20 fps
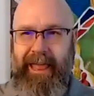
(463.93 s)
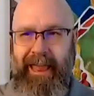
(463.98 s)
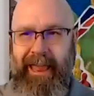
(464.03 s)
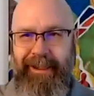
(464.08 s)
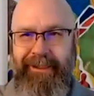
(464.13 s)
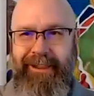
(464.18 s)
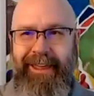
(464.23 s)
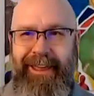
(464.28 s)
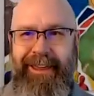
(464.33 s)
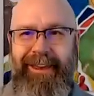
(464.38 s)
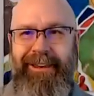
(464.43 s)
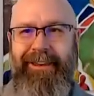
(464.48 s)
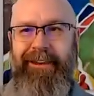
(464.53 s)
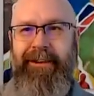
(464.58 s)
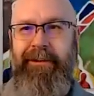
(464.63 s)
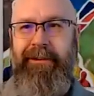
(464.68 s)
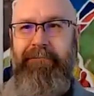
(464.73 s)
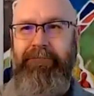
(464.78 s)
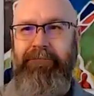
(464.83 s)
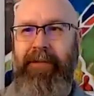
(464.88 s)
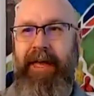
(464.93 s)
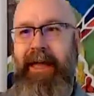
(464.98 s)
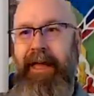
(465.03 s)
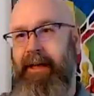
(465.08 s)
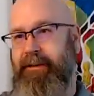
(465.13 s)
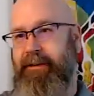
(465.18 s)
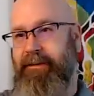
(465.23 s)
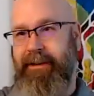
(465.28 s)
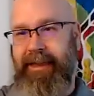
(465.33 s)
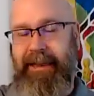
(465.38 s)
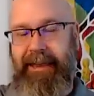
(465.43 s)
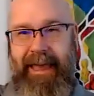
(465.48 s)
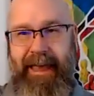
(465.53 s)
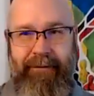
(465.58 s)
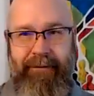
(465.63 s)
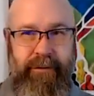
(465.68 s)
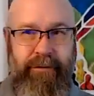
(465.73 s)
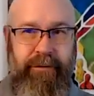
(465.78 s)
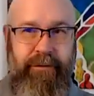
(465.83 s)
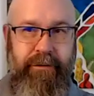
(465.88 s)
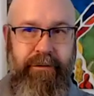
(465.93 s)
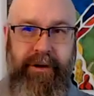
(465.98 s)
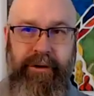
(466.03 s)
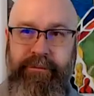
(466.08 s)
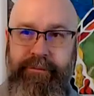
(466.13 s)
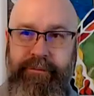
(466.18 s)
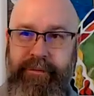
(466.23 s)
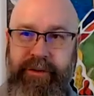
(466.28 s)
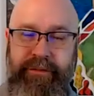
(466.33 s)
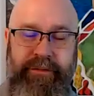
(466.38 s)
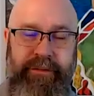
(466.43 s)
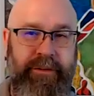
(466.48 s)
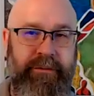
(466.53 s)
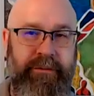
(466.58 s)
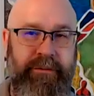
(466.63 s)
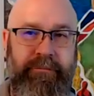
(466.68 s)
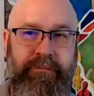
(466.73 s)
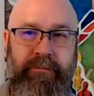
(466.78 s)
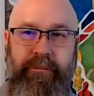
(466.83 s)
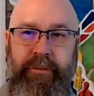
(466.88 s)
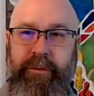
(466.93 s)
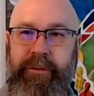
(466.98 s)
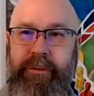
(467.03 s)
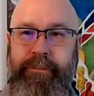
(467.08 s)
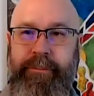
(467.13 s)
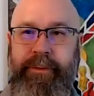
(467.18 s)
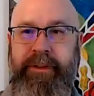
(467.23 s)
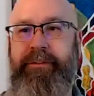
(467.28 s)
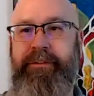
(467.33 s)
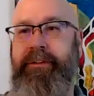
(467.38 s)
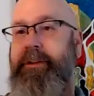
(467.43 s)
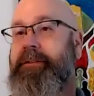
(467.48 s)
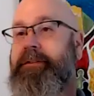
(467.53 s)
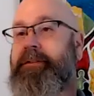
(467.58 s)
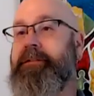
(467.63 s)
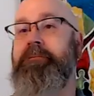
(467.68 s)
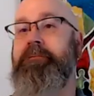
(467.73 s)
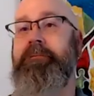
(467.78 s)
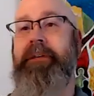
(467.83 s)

And then as they have a greater vision for their business,